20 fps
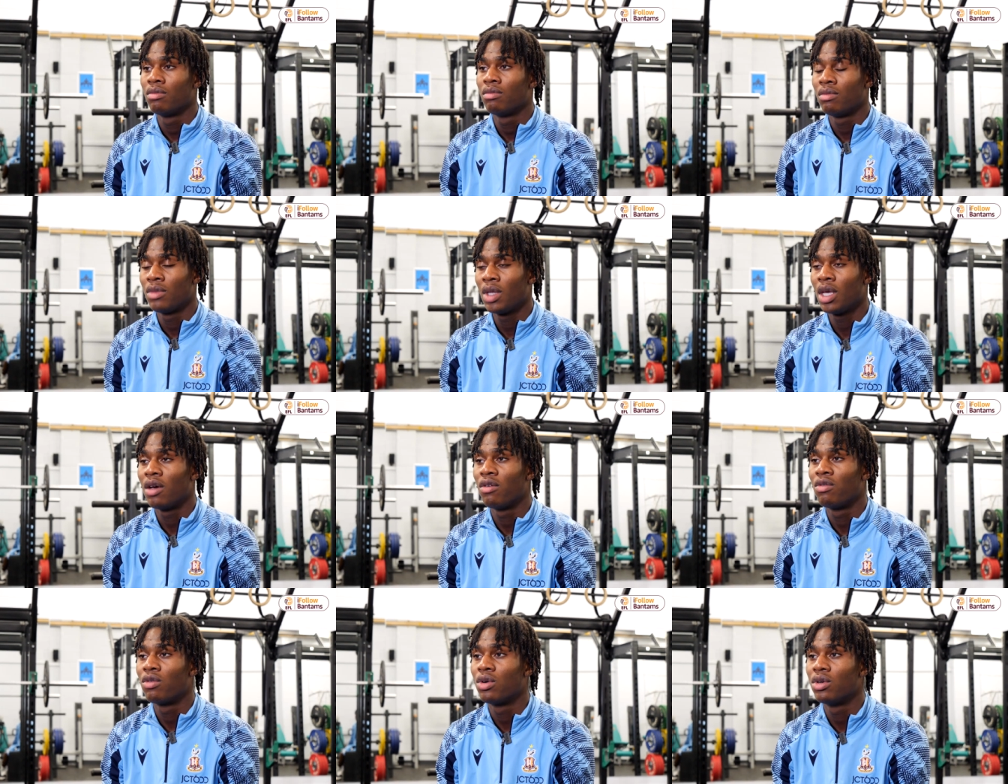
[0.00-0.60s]

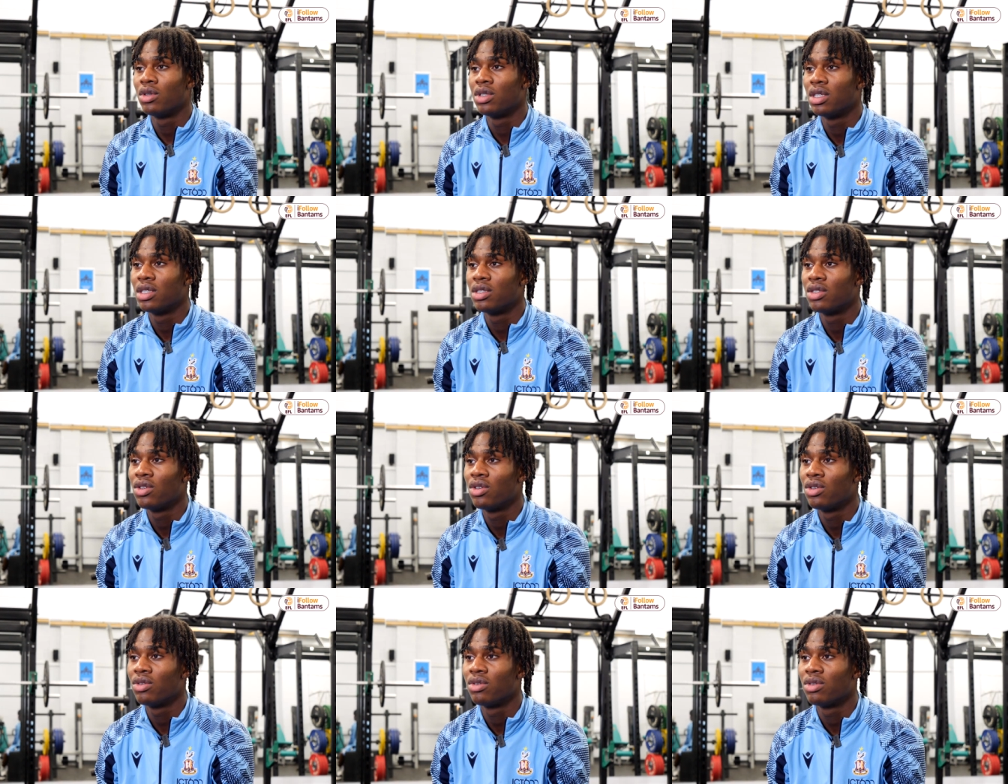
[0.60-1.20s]
Yeah, of course. There's
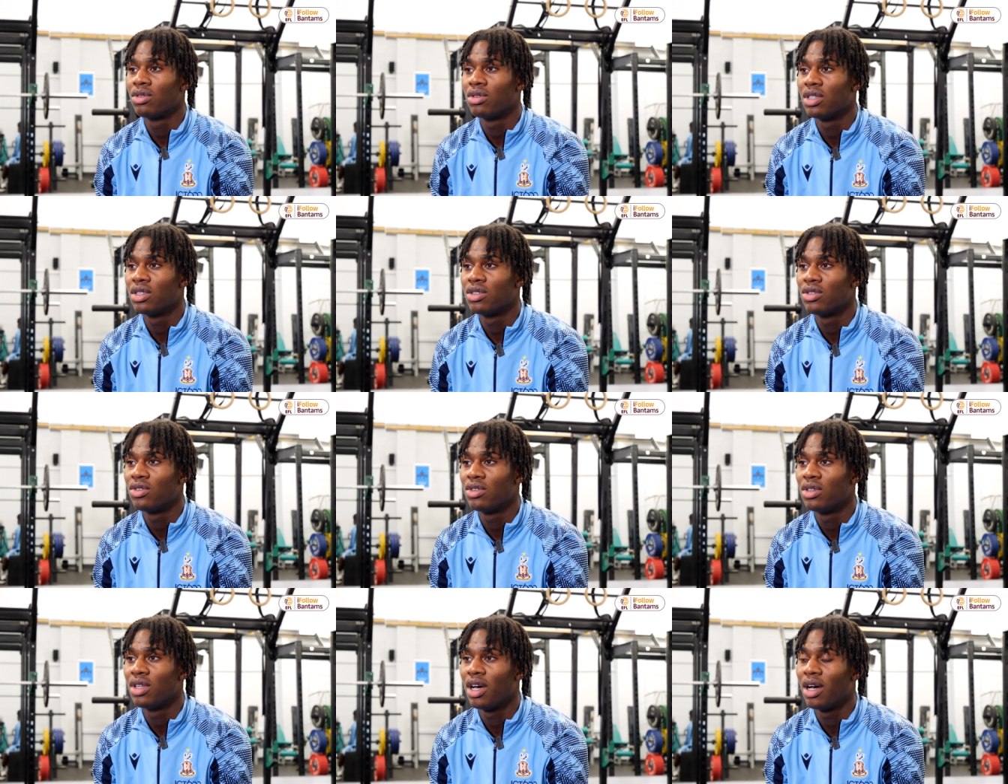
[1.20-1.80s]
no
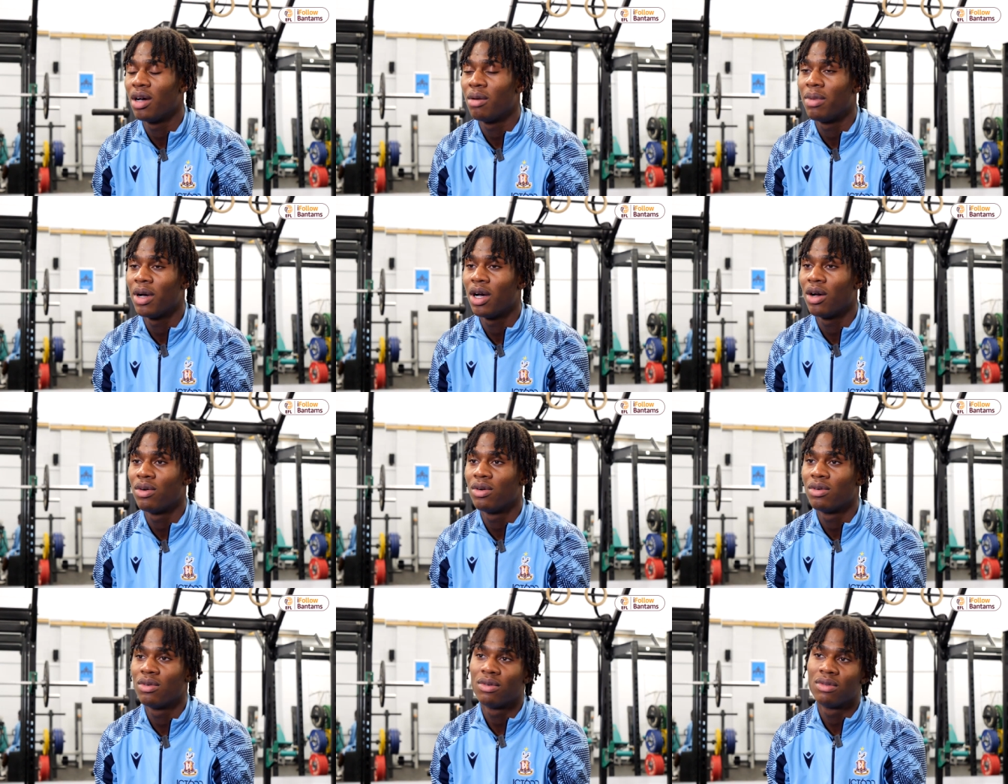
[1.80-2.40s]
doubt
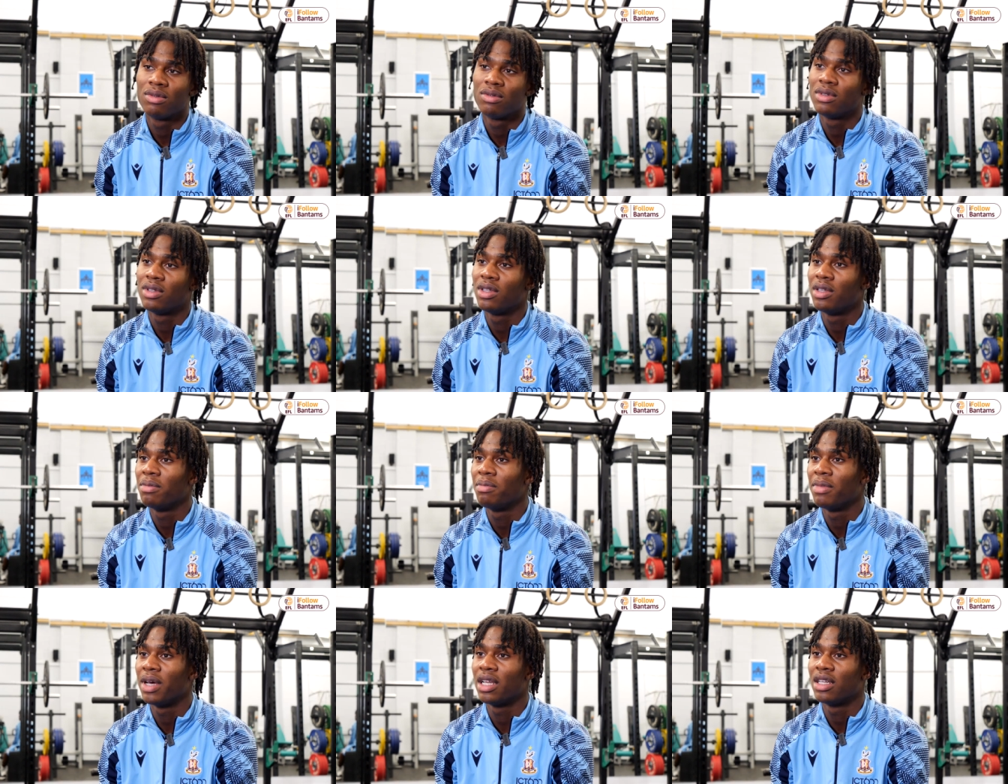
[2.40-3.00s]
about the
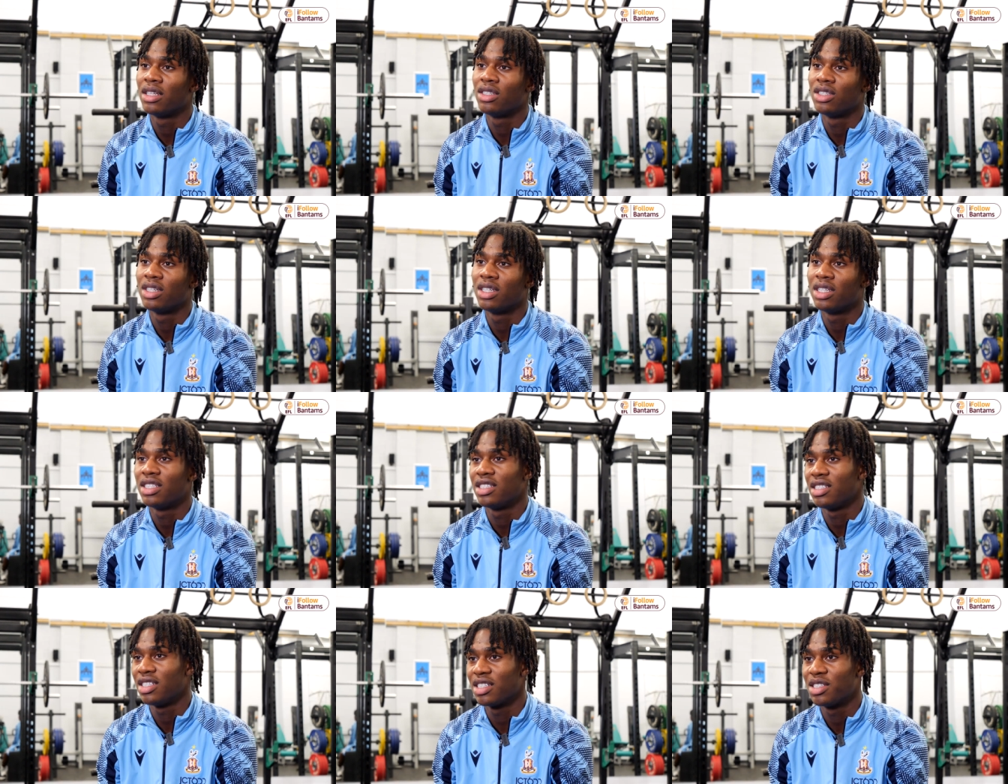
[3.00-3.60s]
manager and
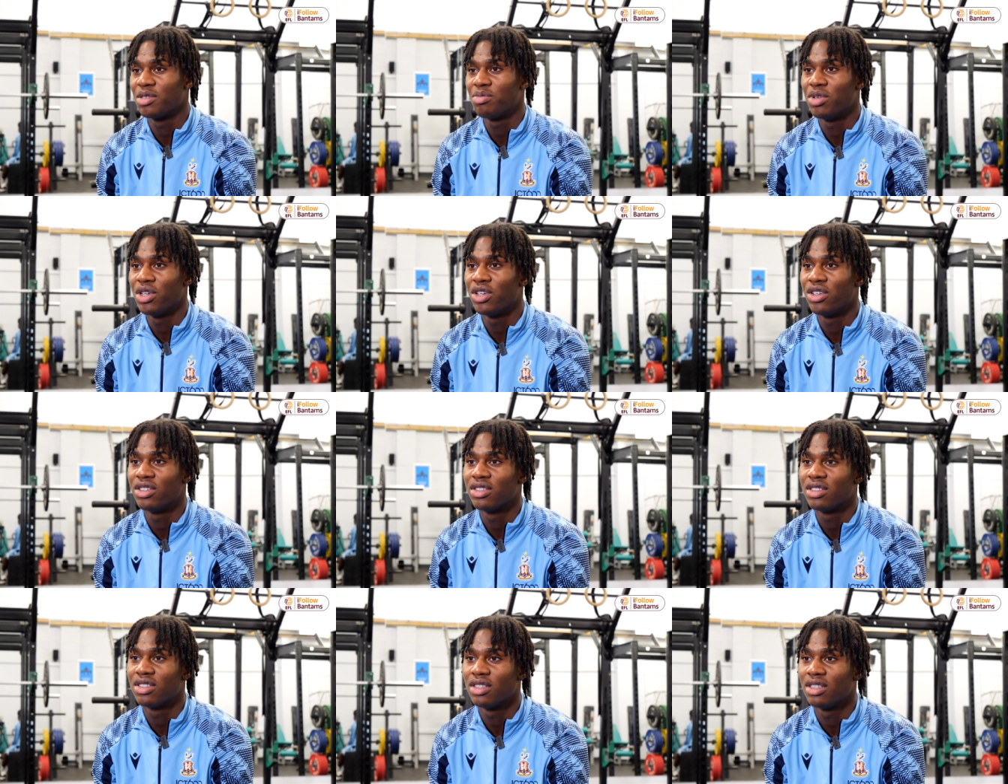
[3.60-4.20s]
his
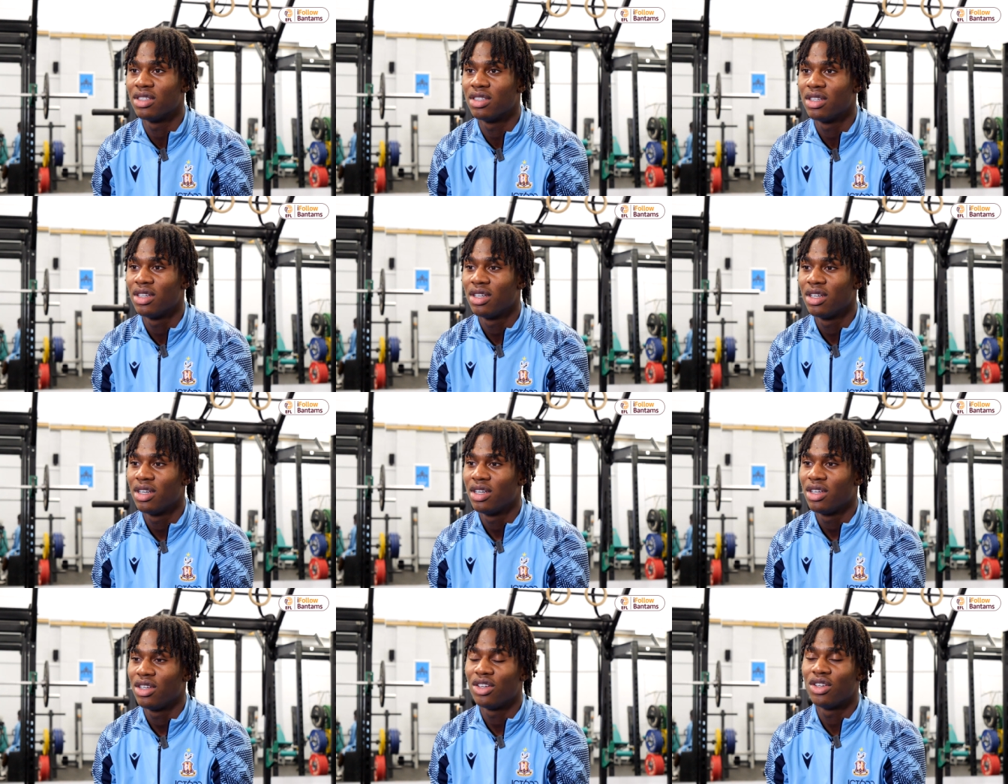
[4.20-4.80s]
experience, and
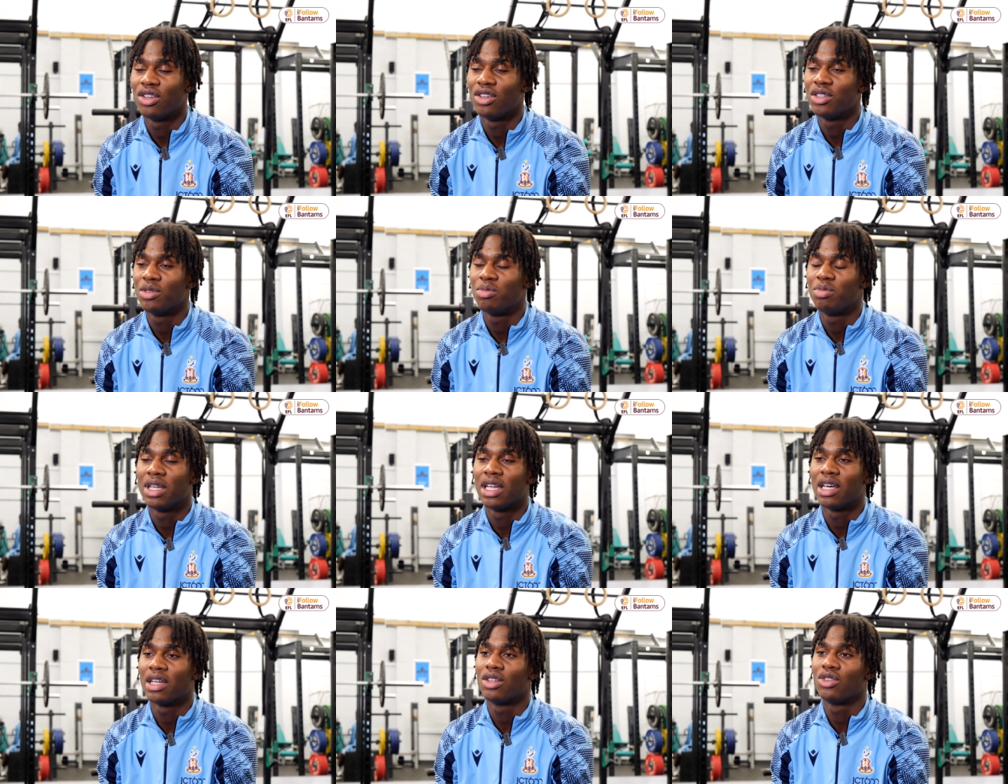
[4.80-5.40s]
you know he's
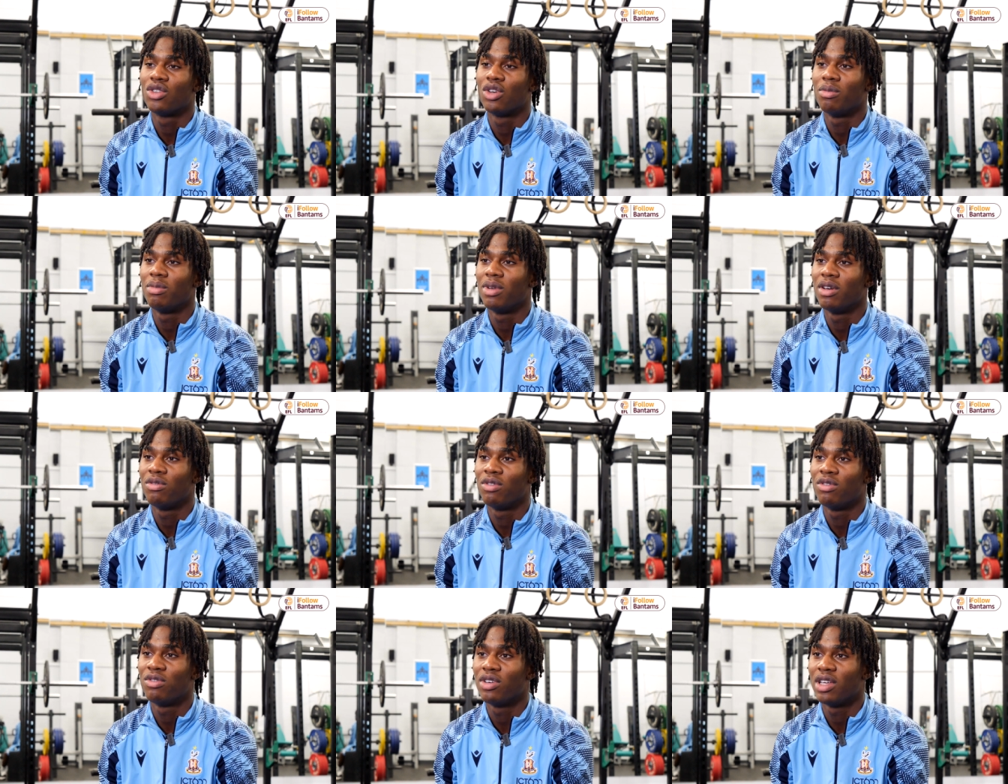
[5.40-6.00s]
been at the top
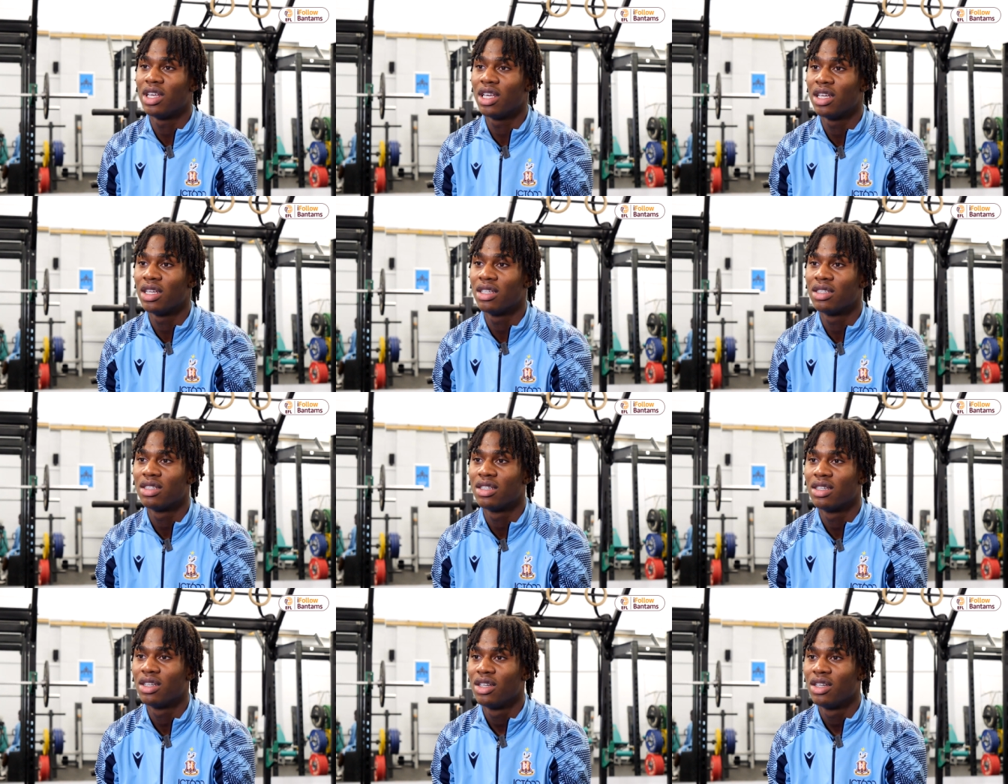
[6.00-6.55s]
level for years.